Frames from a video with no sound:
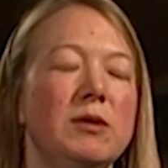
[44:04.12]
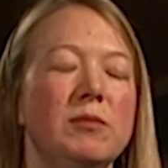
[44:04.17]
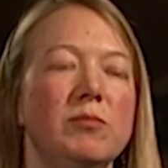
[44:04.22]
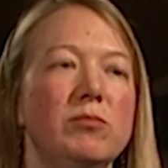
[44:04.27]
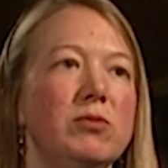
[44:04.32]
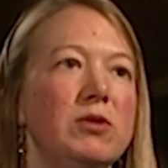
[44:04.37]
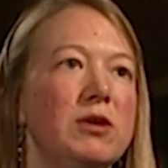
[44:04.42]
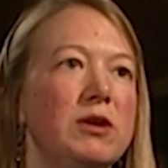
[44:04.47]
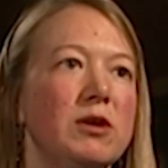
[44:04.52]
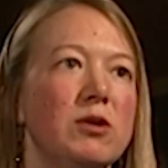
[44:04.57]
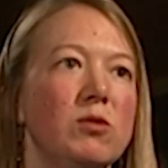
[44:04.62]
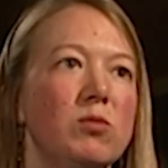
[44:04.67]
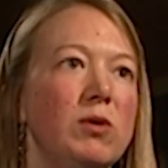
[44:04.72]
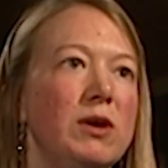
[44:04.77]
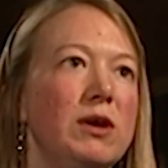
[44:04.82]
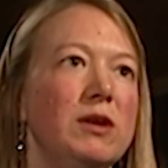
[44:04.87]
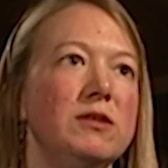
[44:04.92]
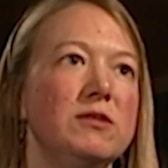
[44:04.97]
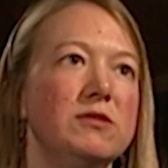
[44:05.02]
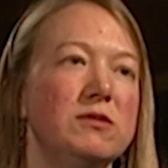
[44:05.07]
bringing
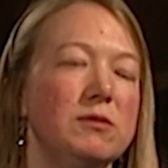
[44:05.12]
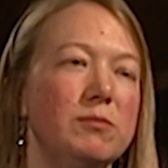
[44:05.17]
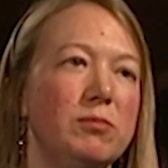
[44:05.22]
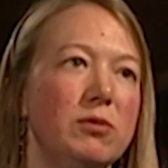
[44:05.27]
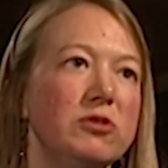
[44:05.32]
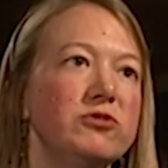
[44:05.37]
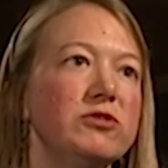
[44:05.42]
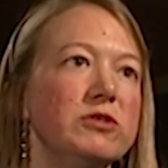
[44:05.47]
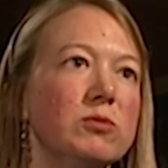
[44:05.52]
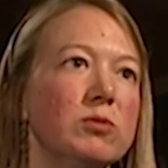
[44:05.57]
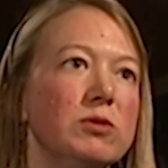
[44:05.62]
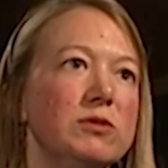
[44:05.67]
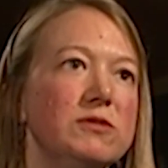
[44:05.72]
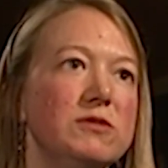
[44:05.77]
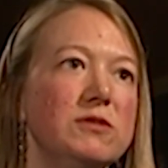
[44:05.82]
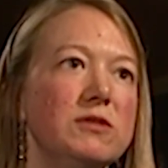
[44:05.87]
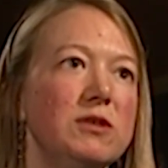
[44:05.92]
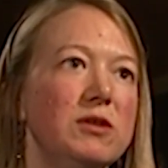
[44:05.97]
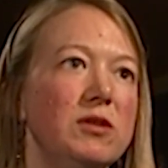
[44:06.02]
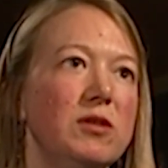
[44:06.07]
awareness to brushing one's
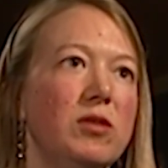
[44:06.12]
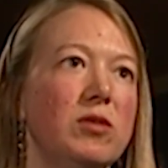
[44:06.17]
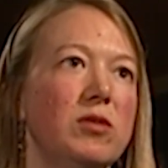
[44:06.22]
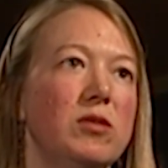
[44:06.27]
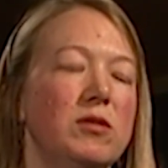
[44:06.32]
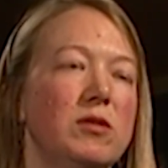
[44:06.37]
teeth.